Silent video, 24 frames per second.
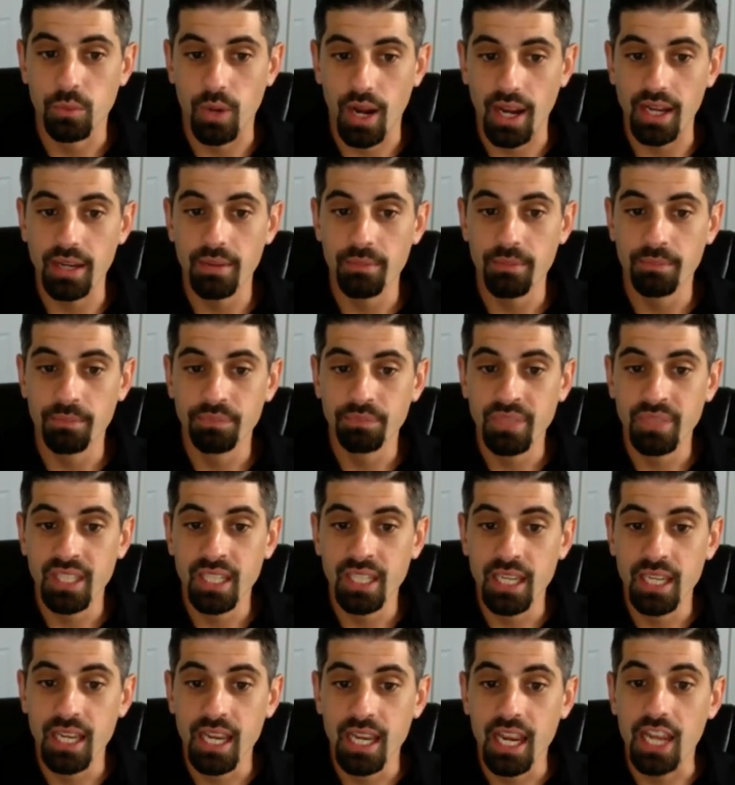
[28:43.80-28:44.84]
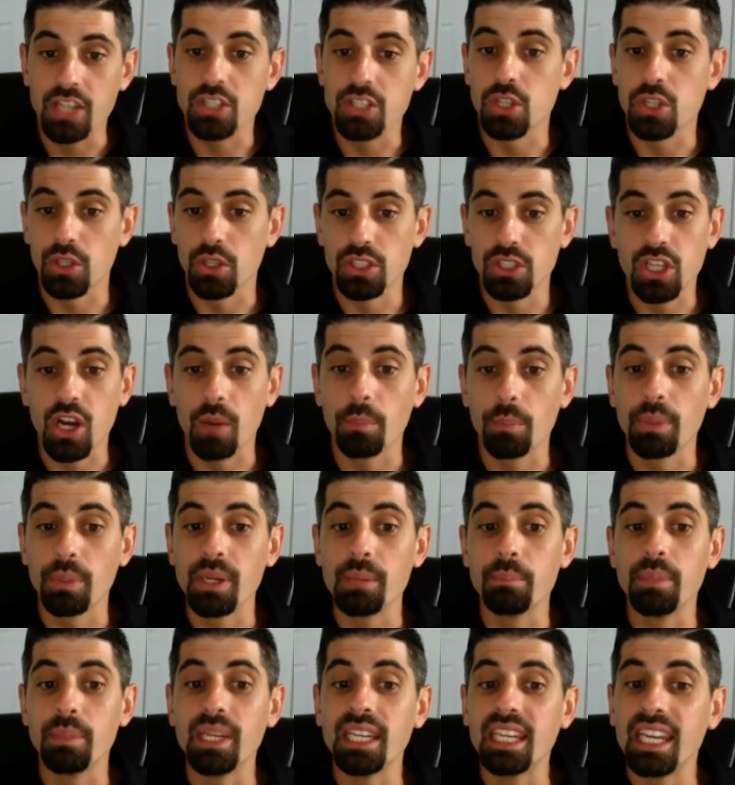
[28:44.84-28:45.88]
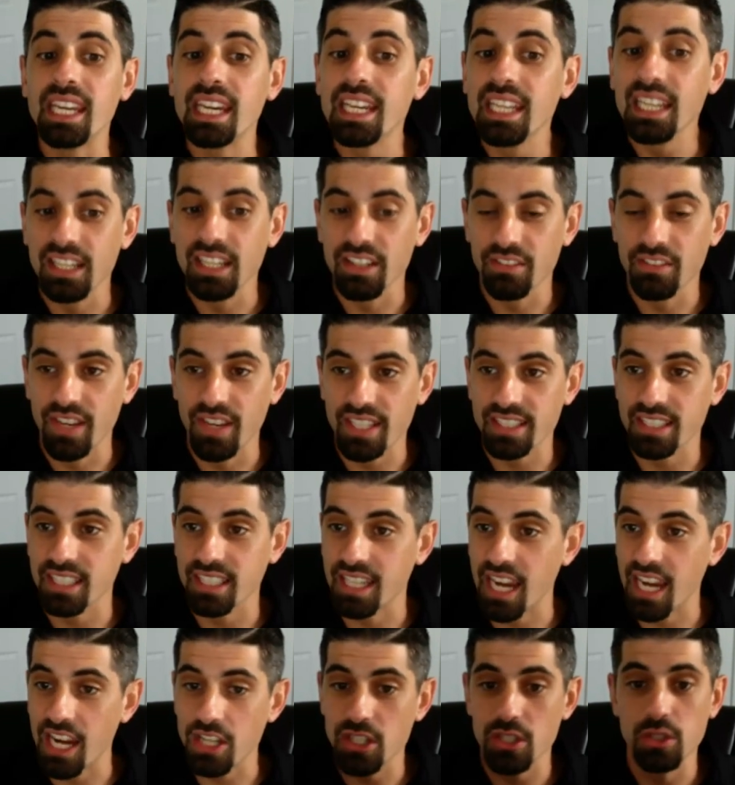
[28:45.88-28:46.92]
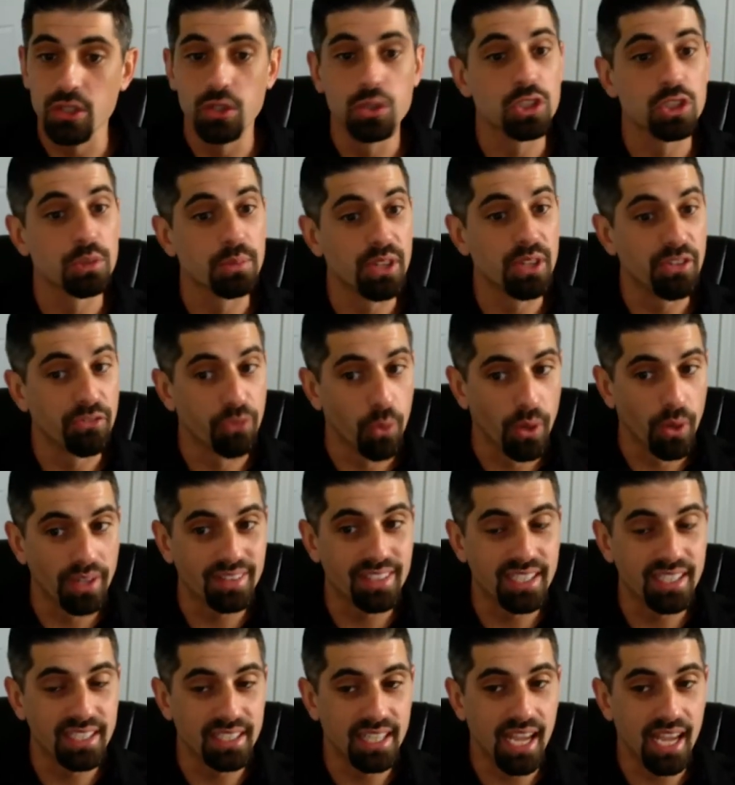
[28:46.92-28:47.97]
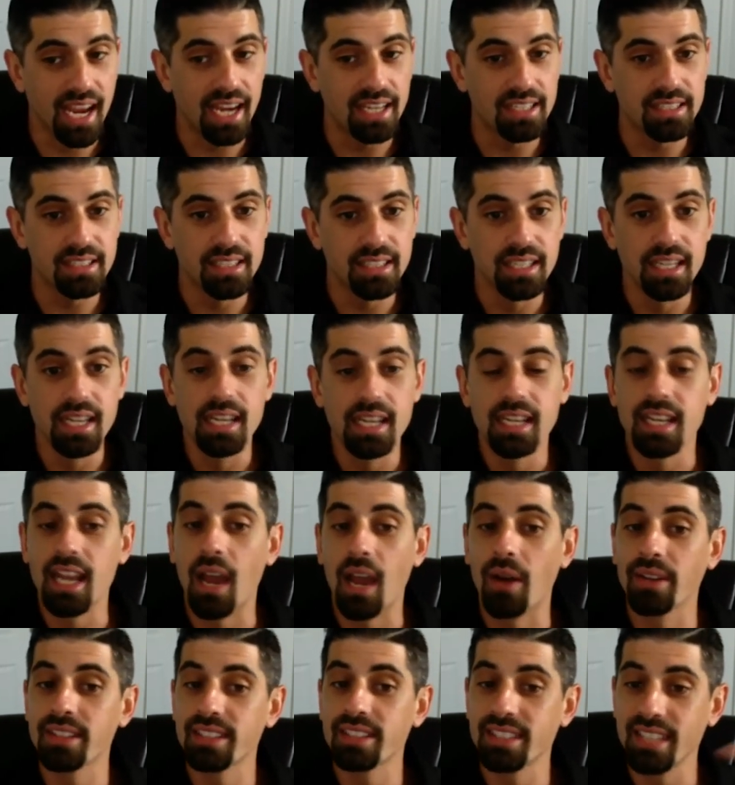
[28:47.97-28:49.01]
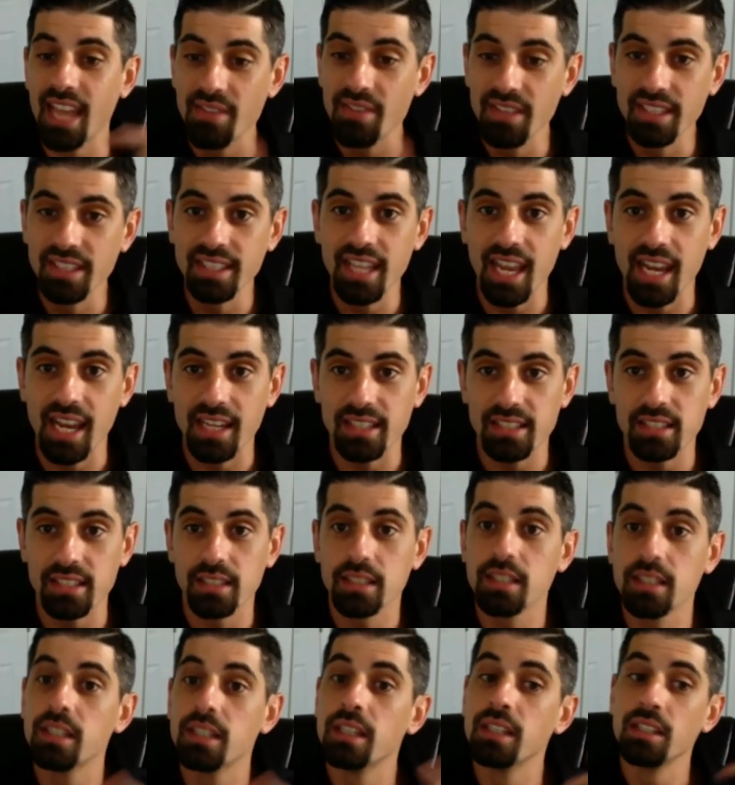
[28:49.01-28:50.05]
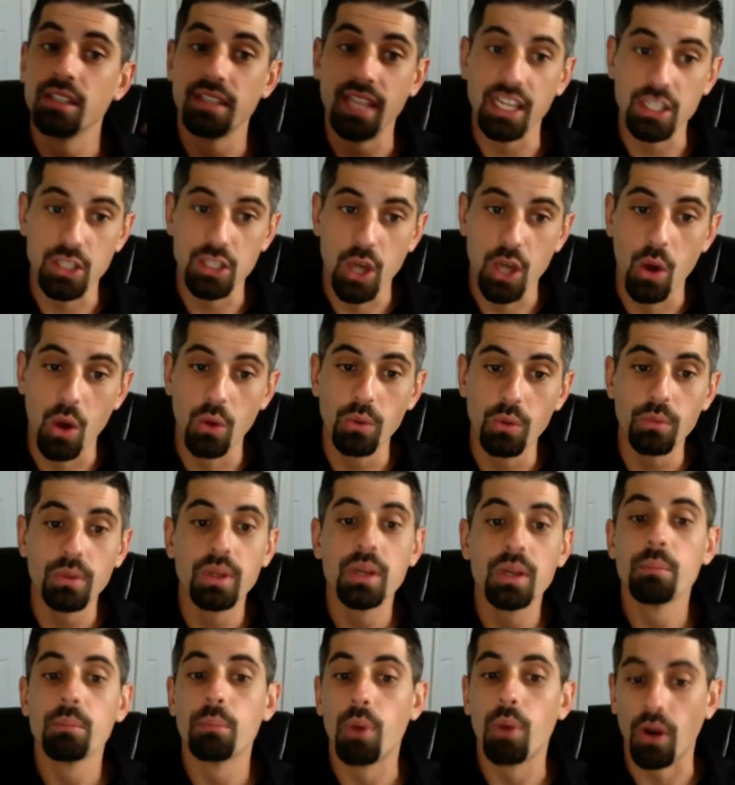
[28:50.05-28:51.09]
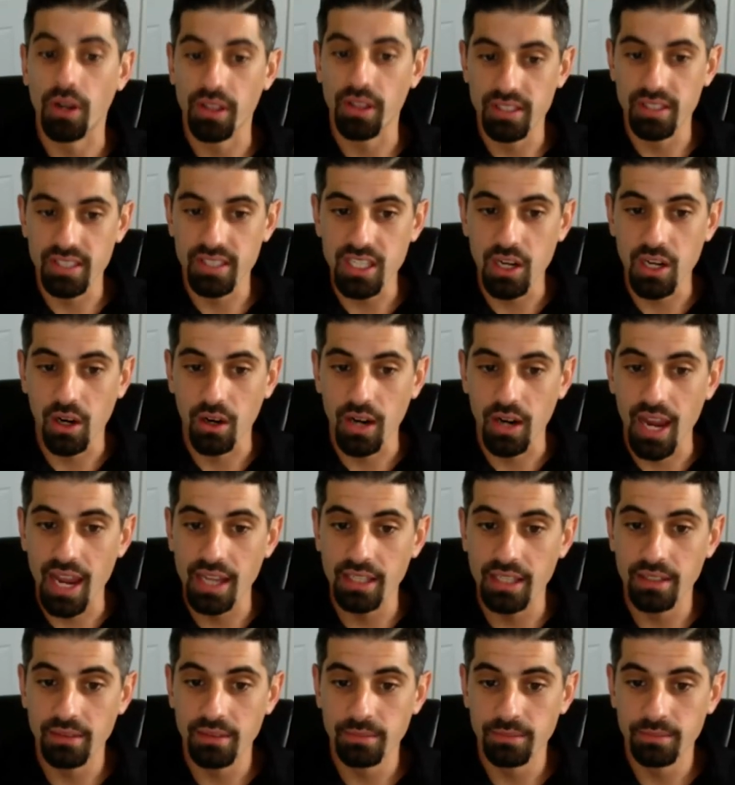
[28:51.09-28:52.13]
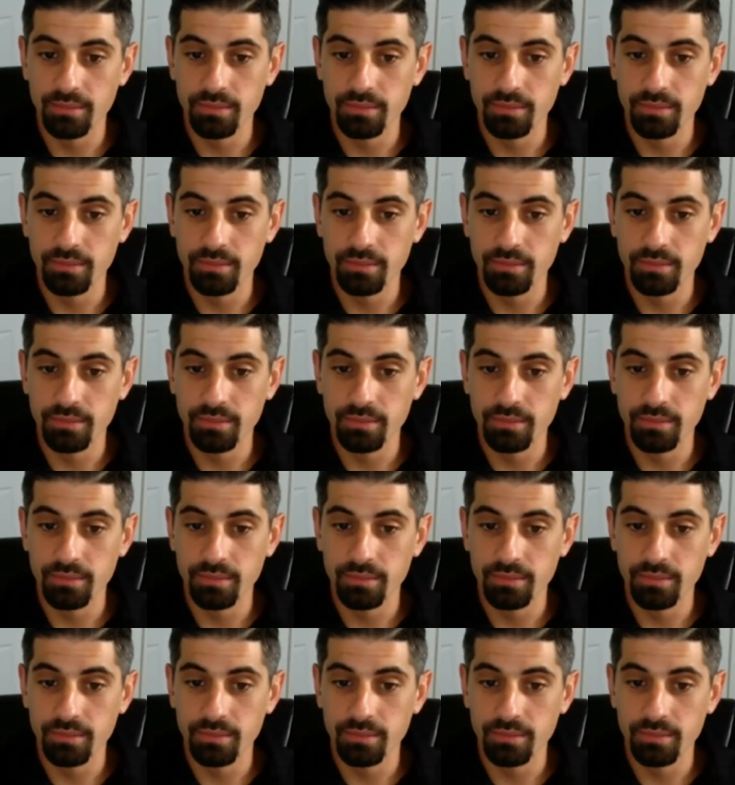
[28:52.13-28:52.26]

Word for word: right? Insurance company beginning an investigation used to be 14 days. Now it's seven days. They don't, part of the CRN,